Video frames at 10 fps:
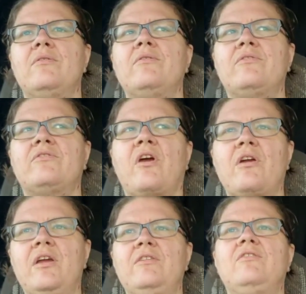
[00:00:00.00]

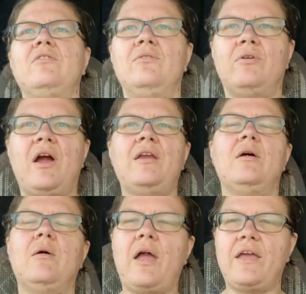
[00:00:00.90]
starting to kind
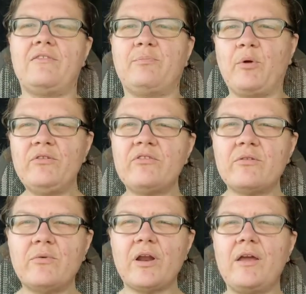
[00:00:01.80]
of, I guess,
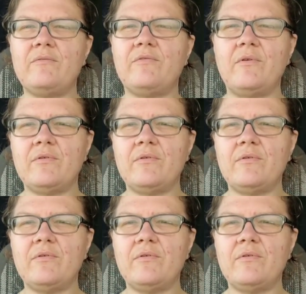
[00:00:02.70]
bolster what I've